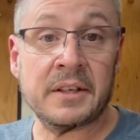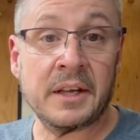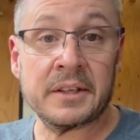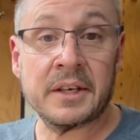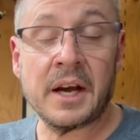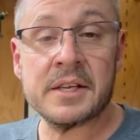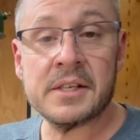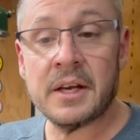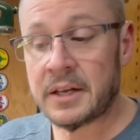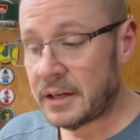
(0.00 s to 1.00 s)
like the guy
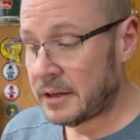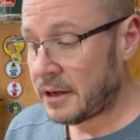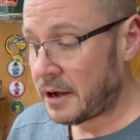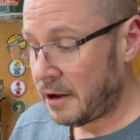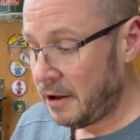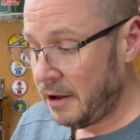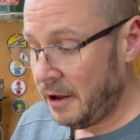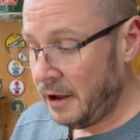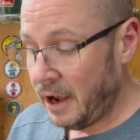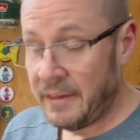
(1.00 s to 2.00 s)
said, and
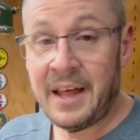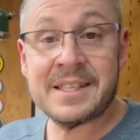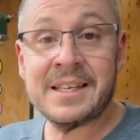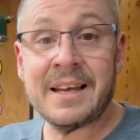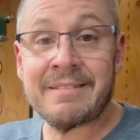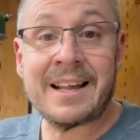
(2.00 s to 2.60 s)
that's it.